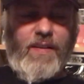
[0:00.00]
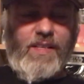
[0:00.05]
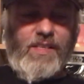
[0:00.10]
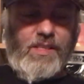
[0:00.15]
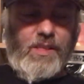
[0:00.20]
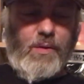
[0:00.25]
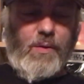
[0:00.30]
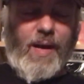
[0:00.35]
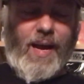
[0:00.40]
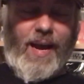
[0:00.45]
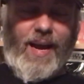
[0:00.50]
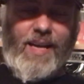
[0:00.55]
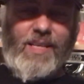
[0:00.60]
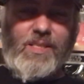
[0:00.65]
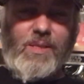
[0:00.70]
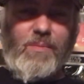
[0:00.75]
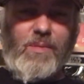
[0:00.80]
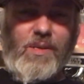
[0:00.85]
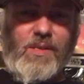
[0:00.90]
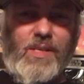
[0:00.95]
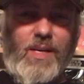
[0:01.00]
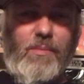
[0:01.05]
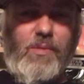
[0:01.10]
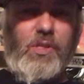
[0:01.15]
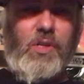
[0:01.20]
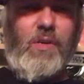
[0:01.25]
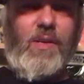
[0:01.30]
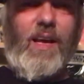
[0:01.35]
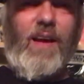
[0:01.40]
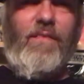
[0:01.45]
he still has them, because I'm
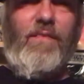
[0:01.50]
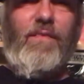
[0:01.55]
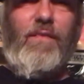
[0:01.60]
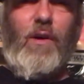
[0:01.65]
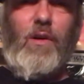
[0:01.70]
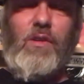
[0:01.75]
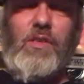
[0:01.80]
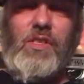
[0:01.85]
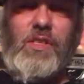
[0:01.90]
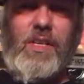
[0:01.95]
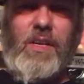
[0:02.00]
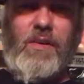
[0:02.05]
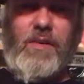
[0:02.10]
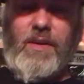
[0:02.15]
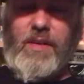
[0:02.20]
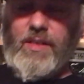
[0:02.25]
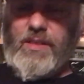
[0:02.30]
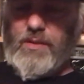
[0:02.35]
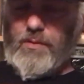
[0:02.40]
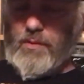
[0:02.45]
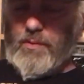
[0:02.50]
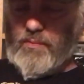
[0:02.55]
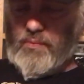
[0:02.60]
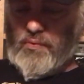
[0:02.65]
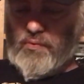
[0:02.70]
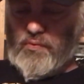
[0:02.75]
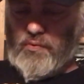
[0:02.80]
sure that first series would